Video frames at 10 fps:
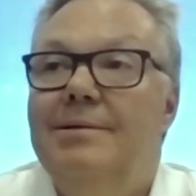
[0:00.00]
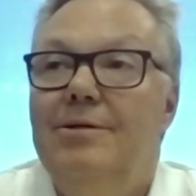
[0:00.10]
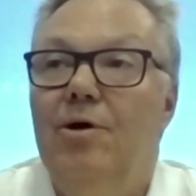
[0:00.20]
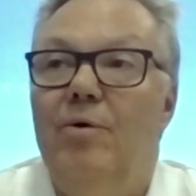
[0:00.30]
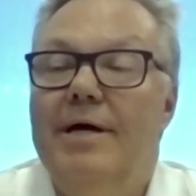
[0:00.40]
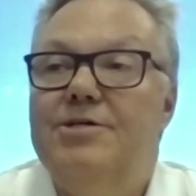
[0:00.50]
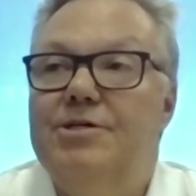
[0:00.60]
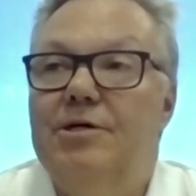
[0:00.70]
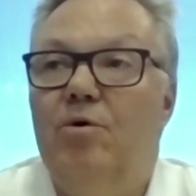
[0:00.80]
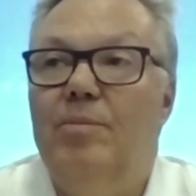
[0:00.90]
you know, next
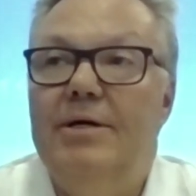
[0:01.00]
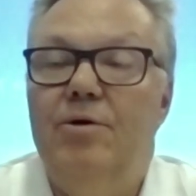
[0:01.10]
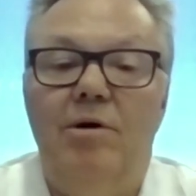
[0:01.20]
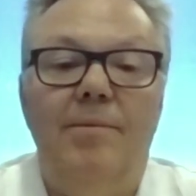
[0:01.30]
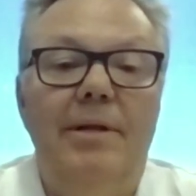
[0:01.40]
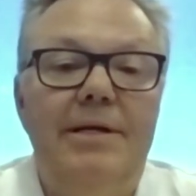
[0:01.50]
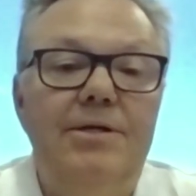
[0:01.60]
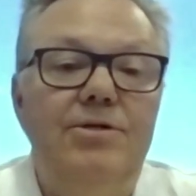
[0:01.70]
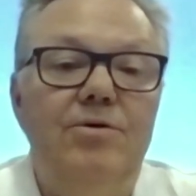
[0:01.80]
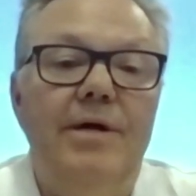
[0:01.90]
year will be a normal
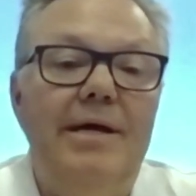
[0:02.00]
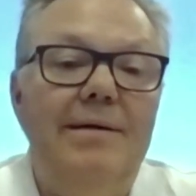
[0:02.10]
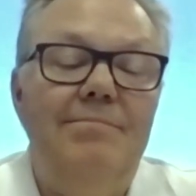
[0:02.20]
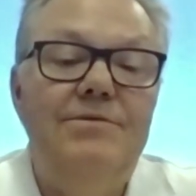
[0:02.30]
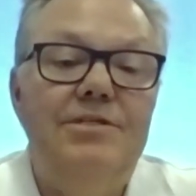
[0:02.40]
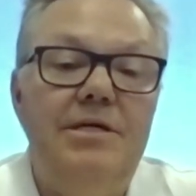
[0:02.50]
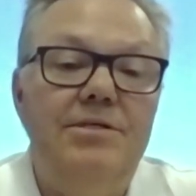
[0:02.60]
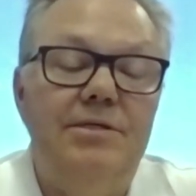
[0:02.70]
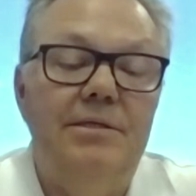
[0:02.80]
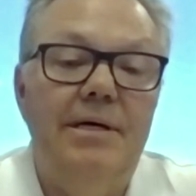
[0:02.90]
82 game season.